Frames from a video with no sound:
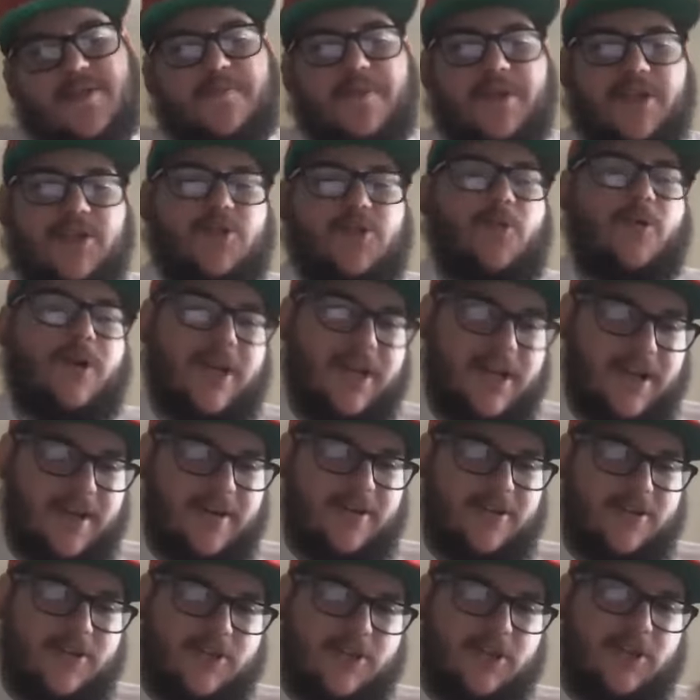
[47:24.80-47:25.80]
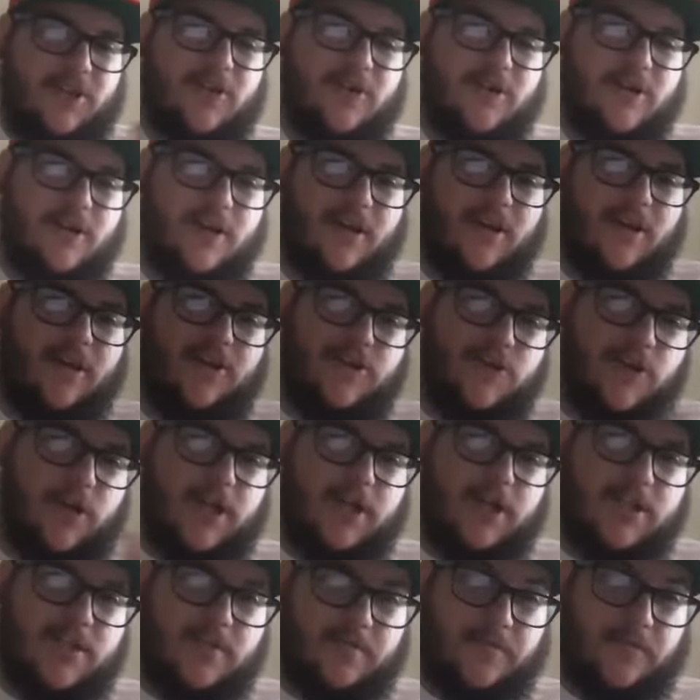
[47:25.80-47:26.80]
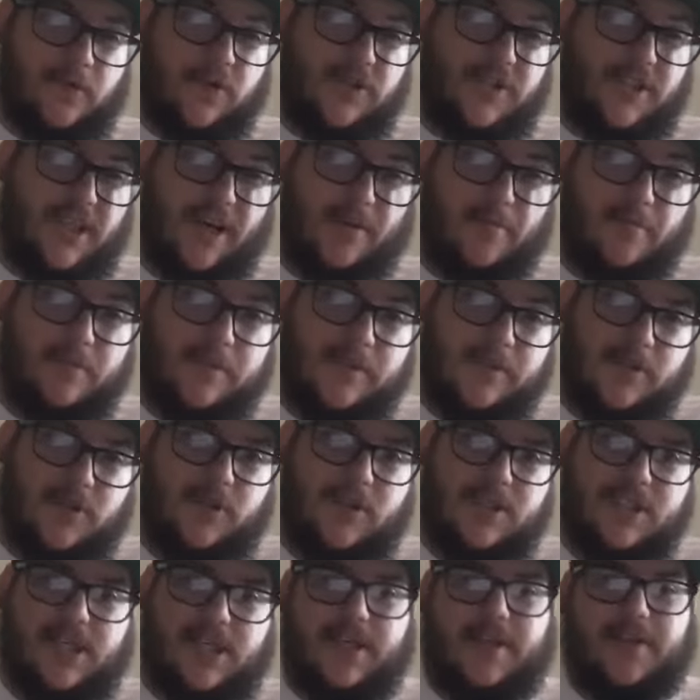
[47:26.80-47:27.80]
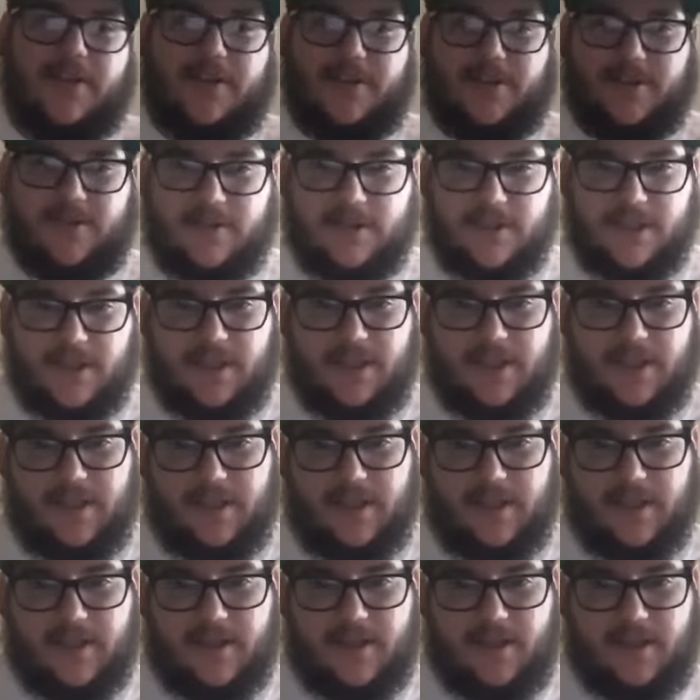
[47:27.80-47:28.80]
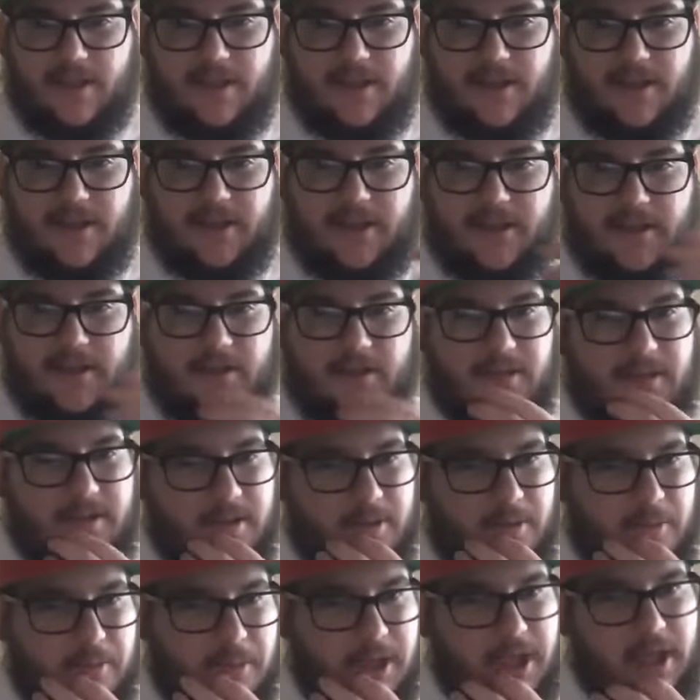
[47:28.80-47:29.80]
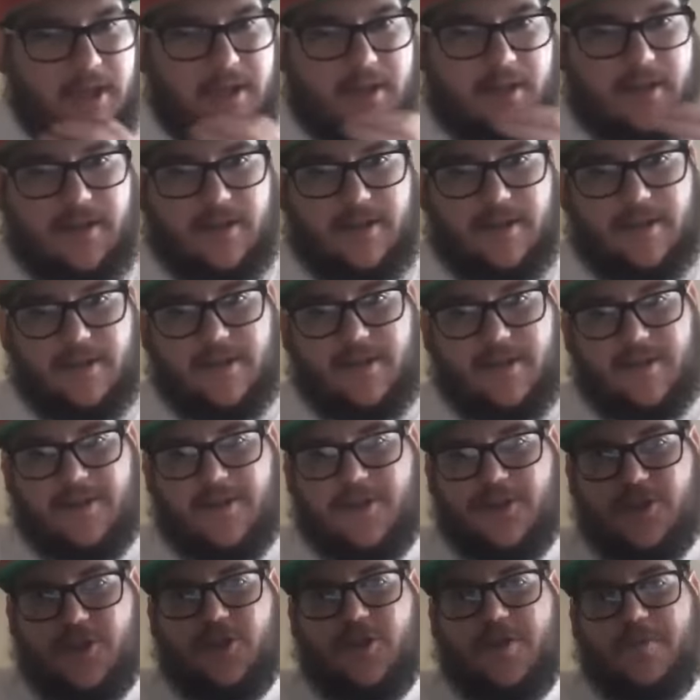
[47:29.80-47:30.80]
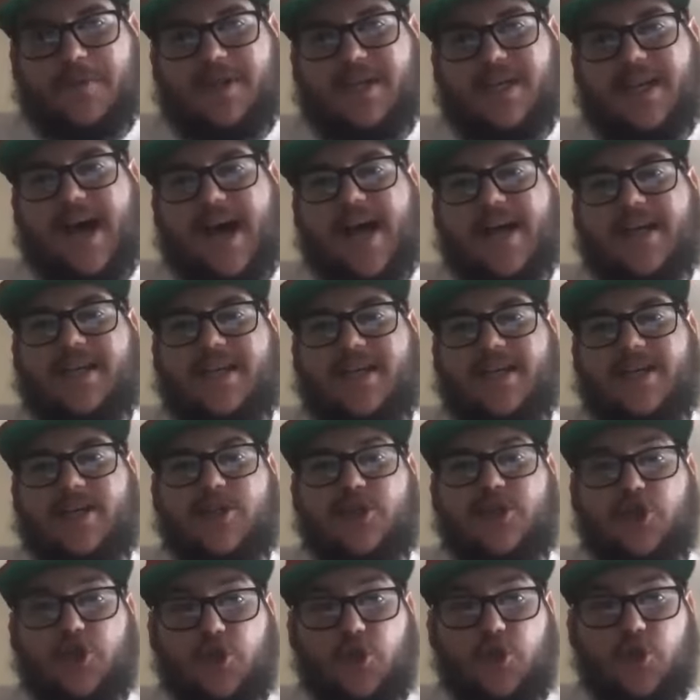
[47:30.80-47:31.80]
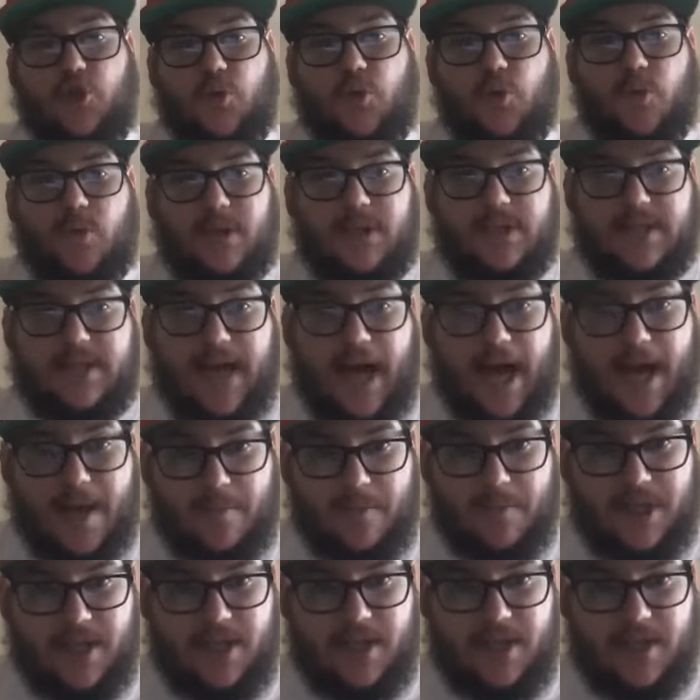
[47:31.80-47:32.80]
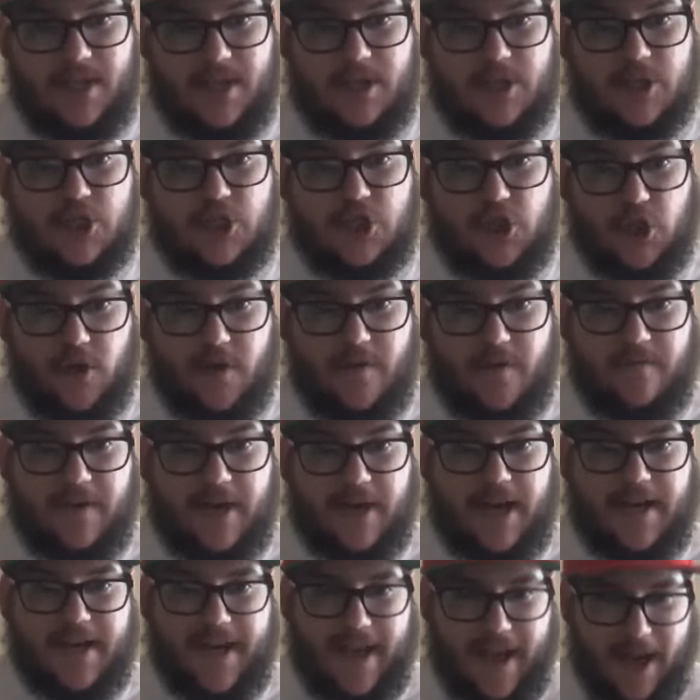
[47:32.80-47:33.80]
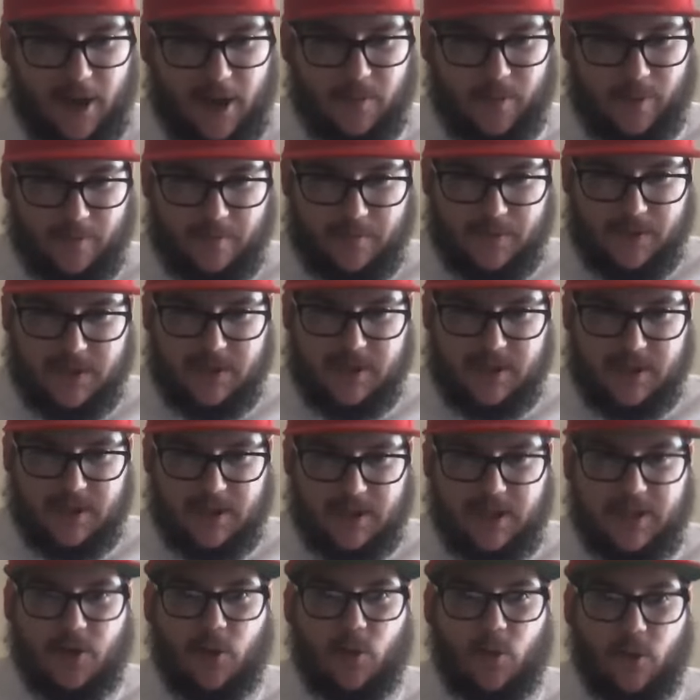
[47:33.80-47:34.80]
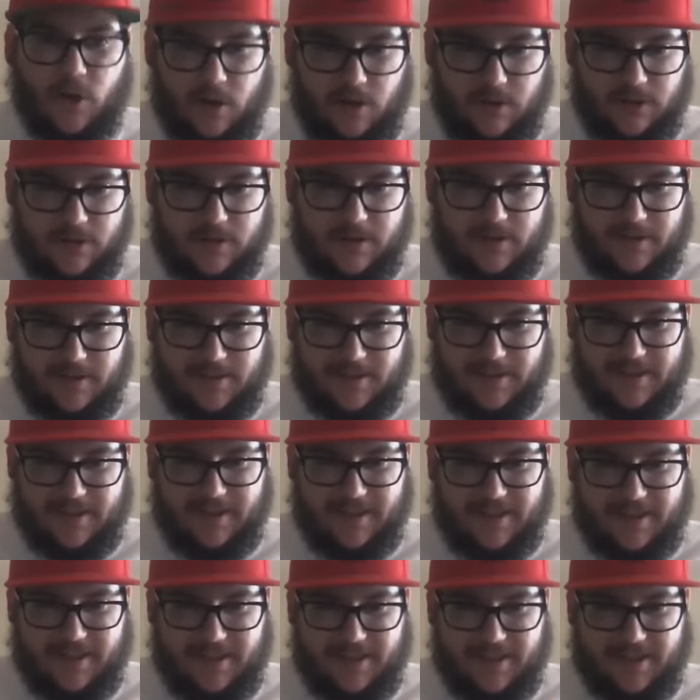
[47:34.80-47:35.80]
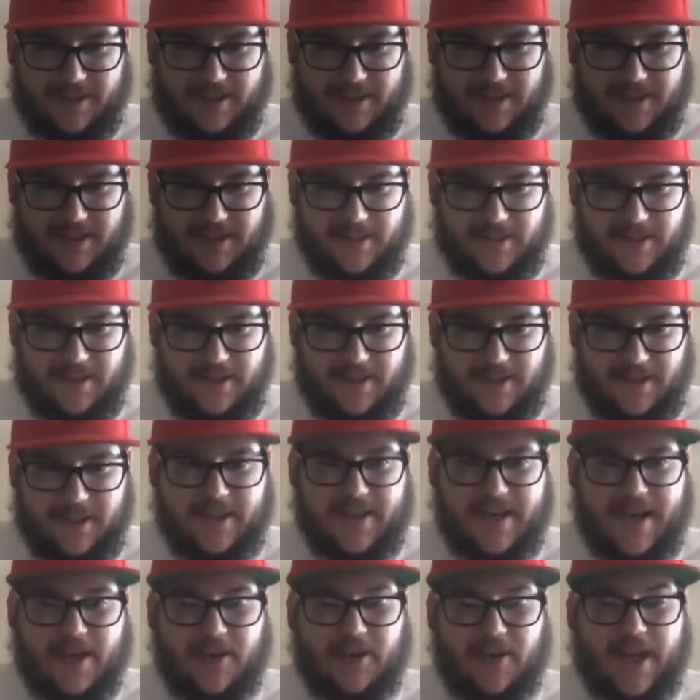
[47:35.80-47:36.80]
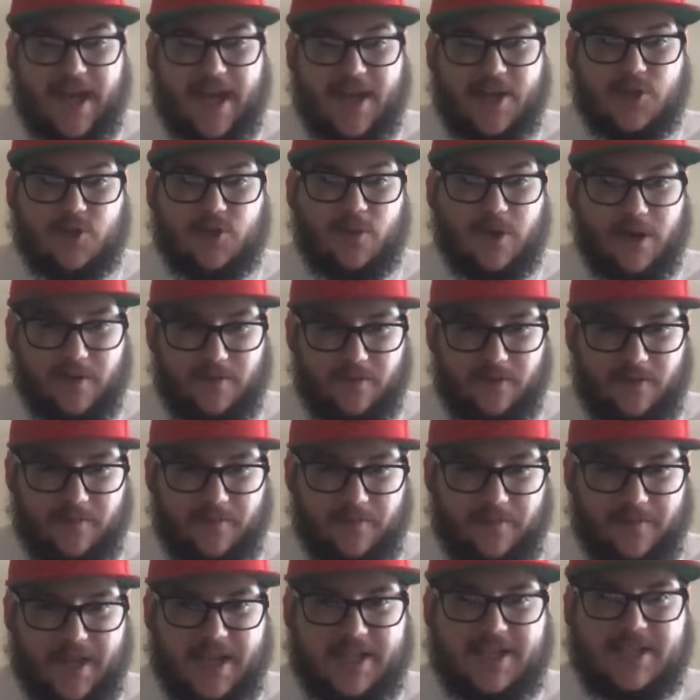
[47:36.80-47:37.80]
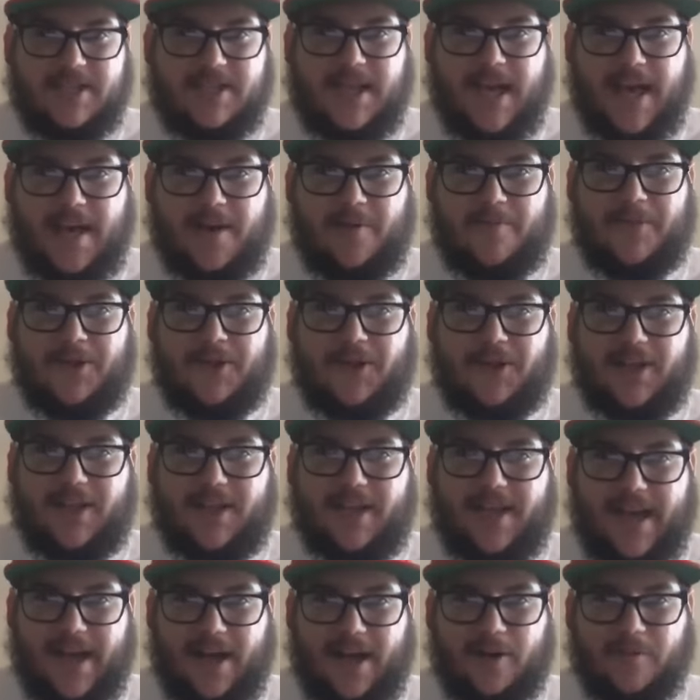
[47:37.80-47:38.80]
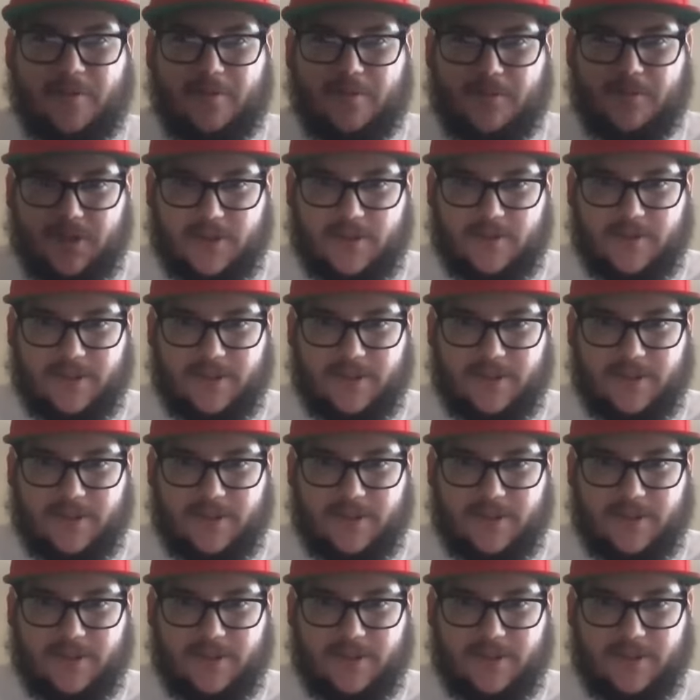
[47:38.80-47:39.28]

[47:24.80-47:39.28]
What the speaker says: 20 years, so Drake's first album is only 10 years old. But there's only been 92 diamond certified albums in the world. Okay. And Nelly has one of them. That's 10 million albums sold.